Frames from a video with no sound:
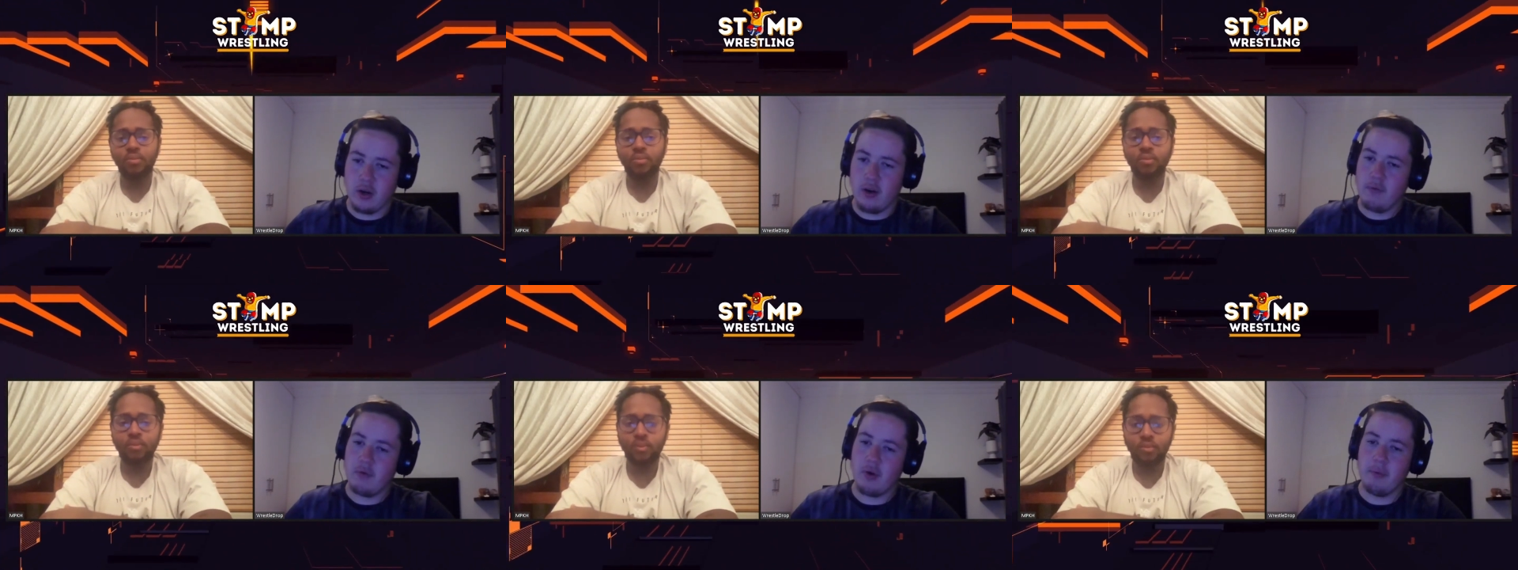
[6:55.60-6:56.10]
Speaker 1: come
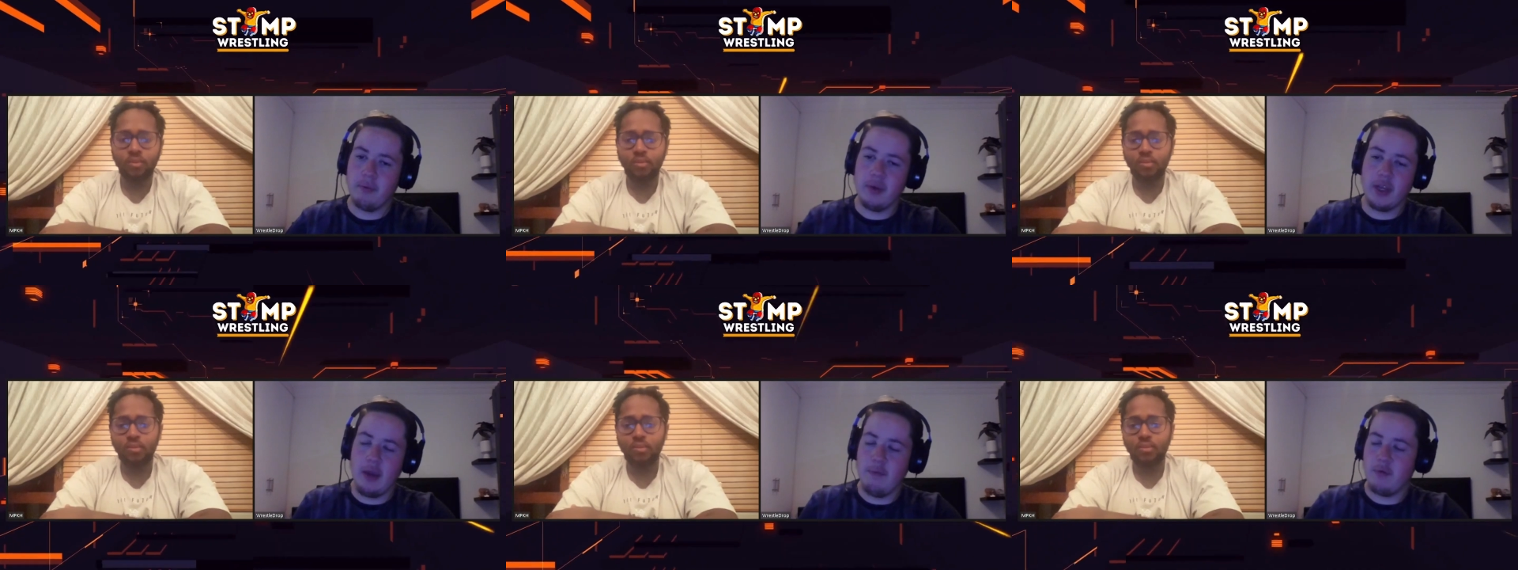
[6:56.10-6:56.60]
from
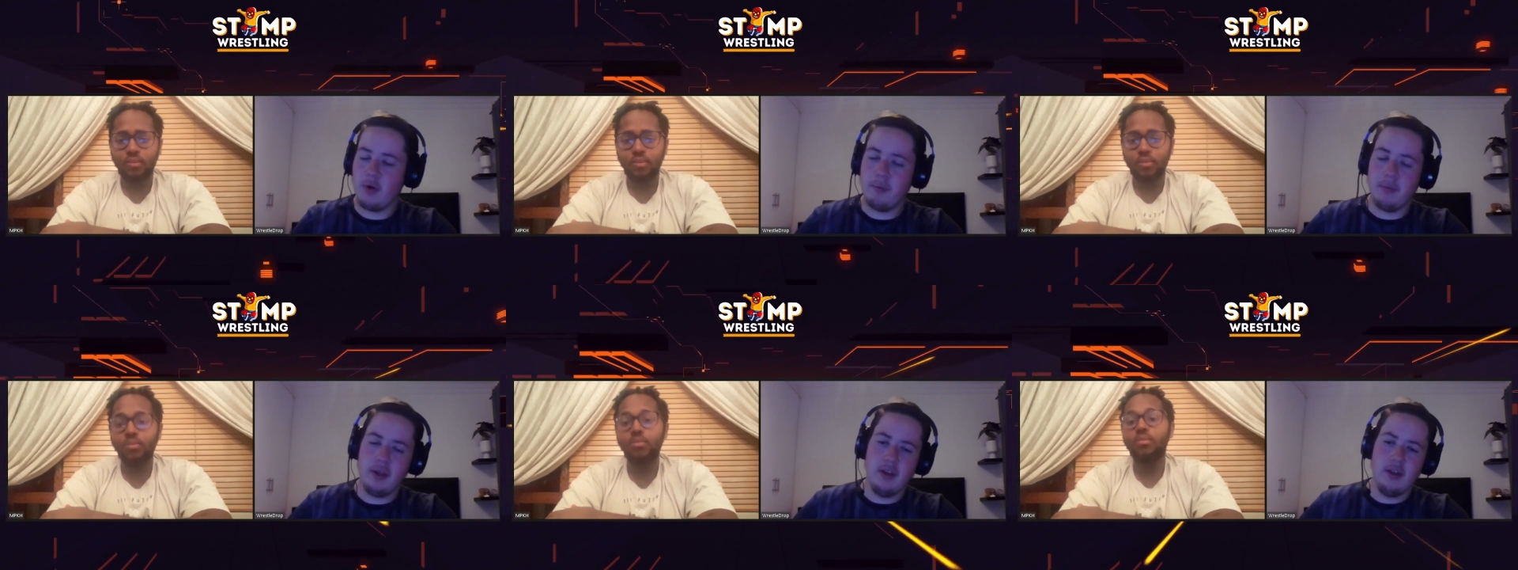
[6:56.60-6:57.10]
came from.
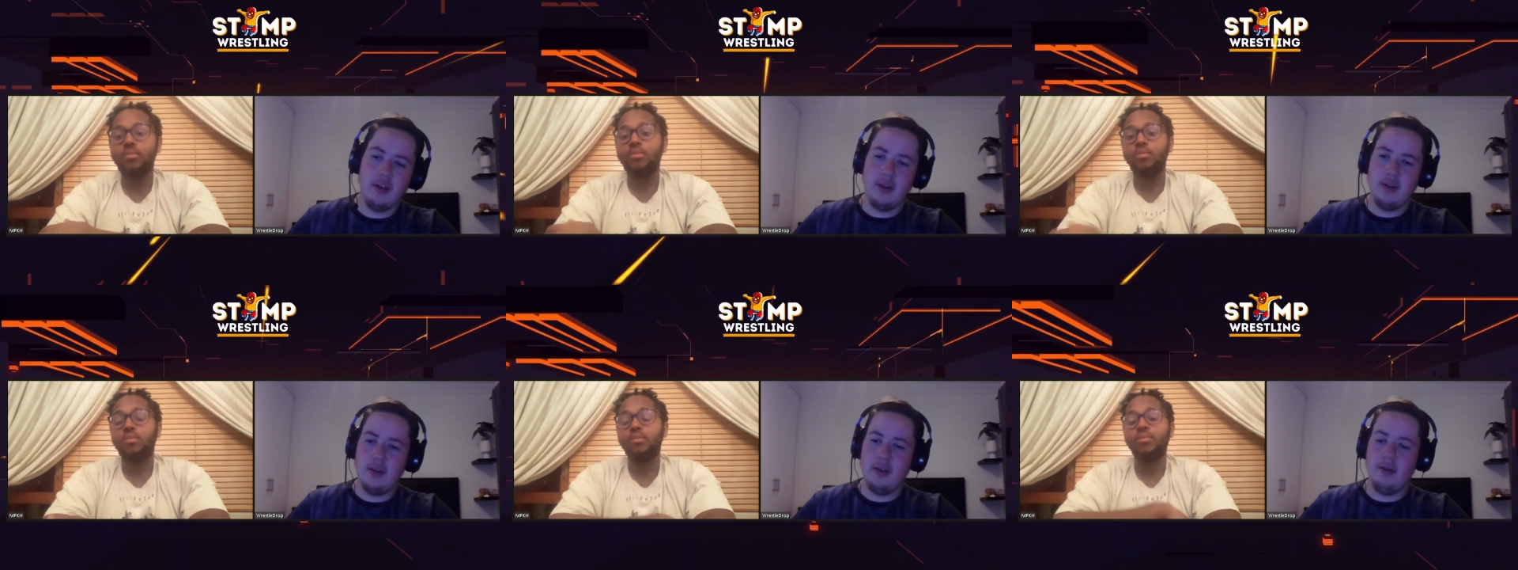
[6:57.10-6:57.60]

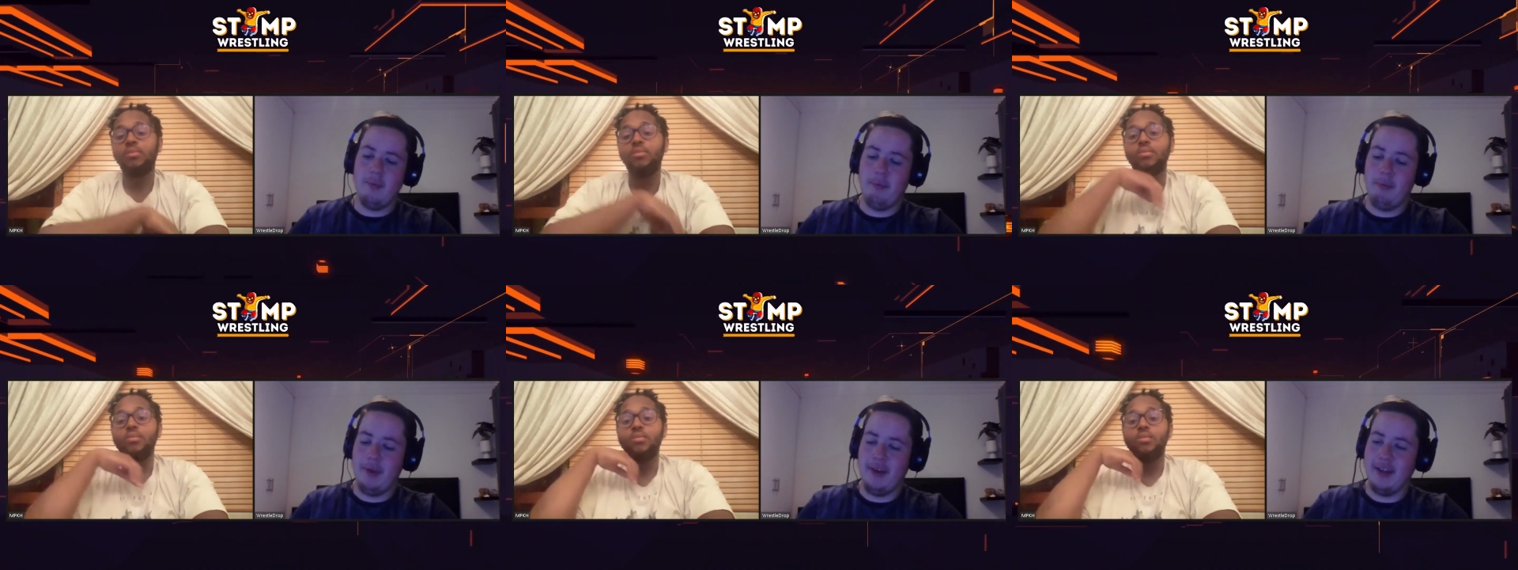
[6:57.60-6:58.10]

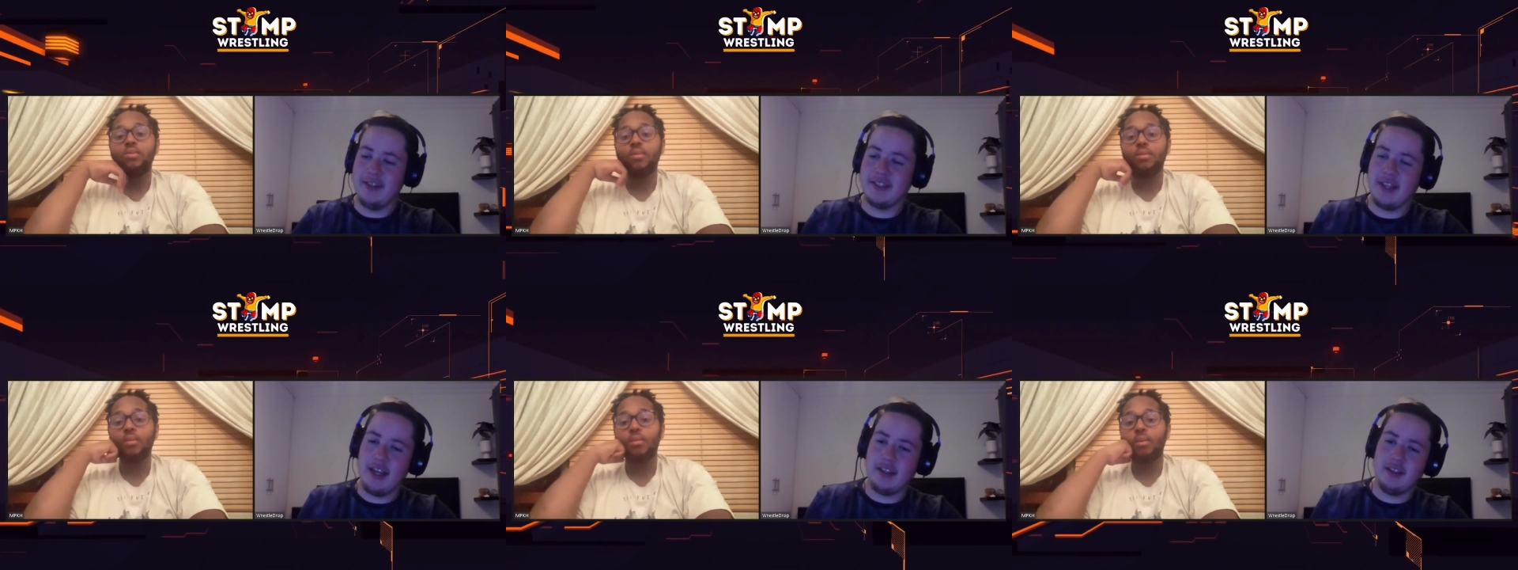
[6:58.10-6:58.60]
But is
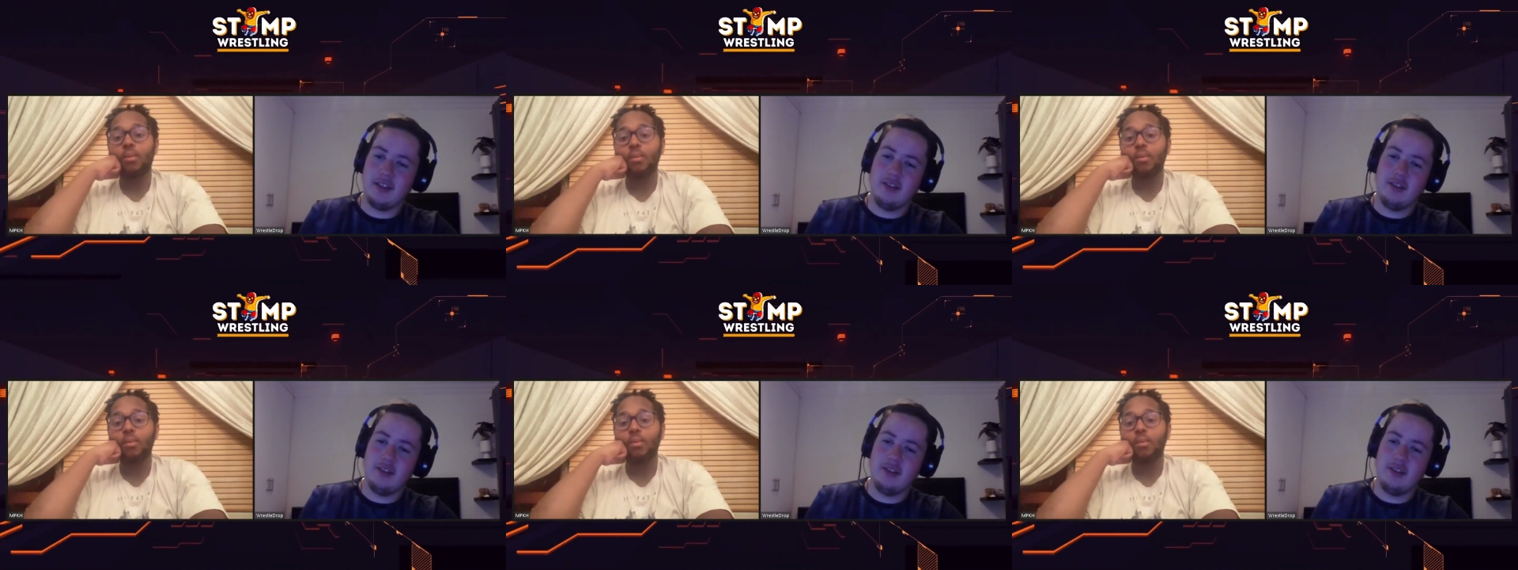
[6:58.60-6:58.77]
that